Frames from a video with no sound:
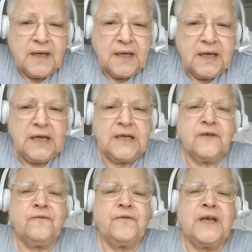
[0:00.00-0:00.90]
He
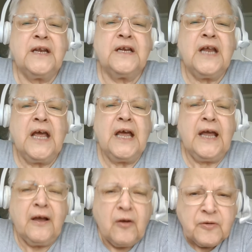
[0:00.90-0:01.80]
defeated
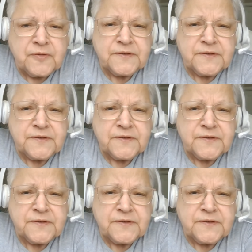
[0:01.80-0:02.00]
hell.